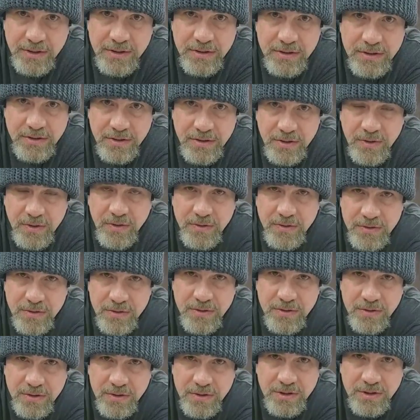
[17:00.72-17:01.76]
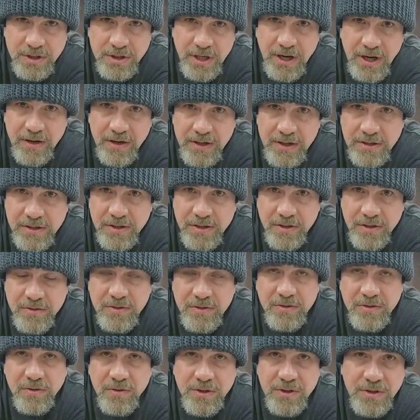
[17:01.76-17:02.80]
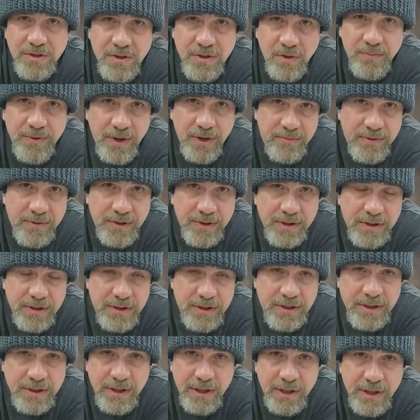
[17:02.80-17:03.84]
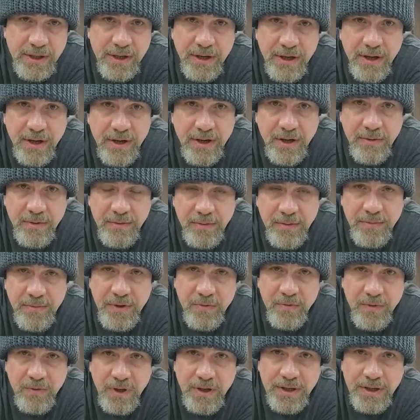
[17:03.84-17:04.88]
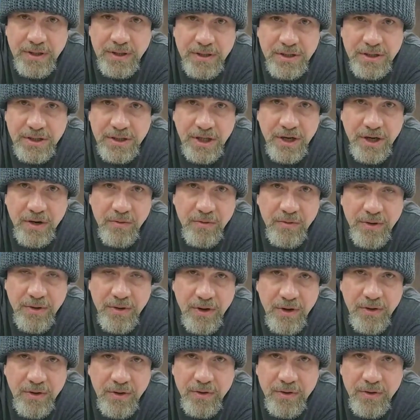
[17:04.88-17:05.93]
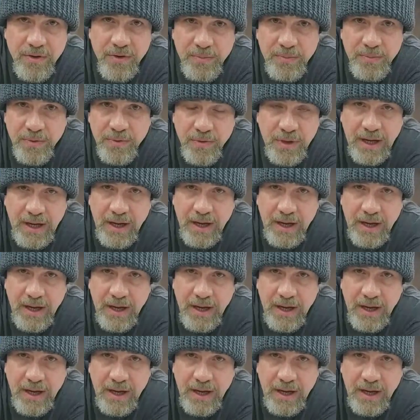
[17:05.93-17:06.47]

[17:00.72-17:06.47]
to share his own story so publicly, and be willing to share with other people.